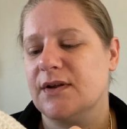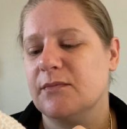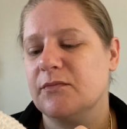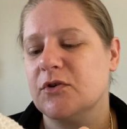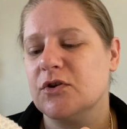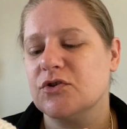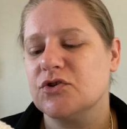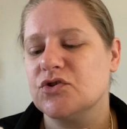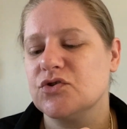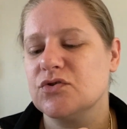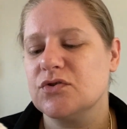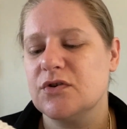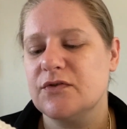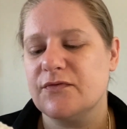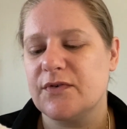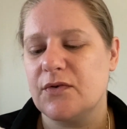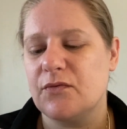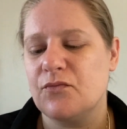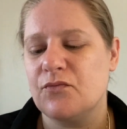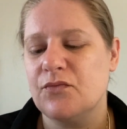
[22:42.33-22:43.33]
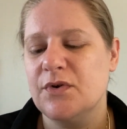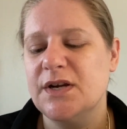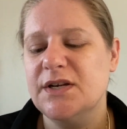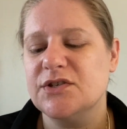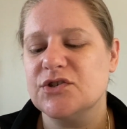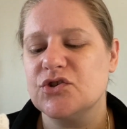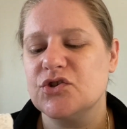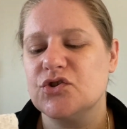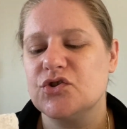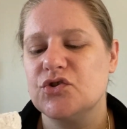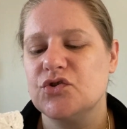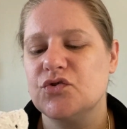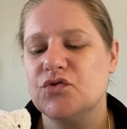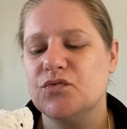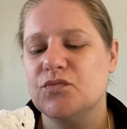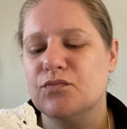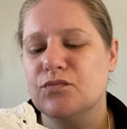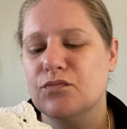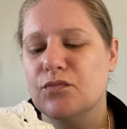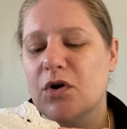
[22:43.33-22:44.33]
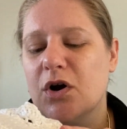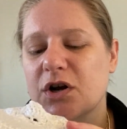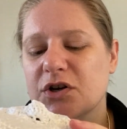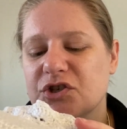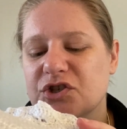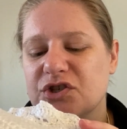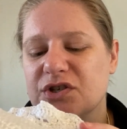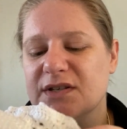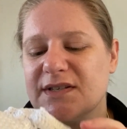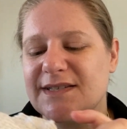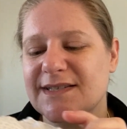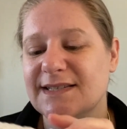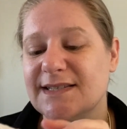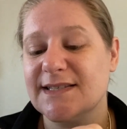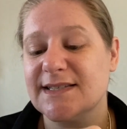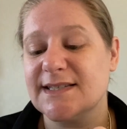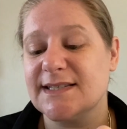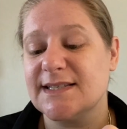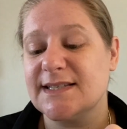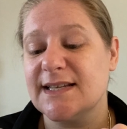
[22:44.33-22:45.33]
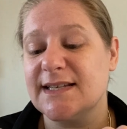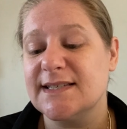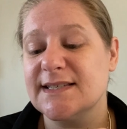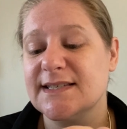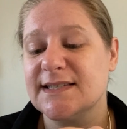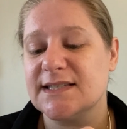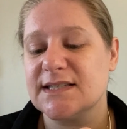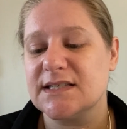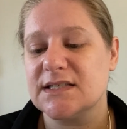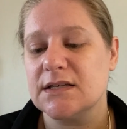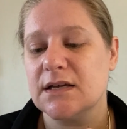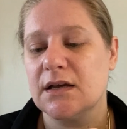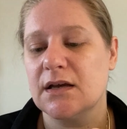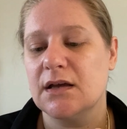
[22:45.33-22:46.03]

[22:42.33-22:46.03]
I'm not sure if I reached to do much since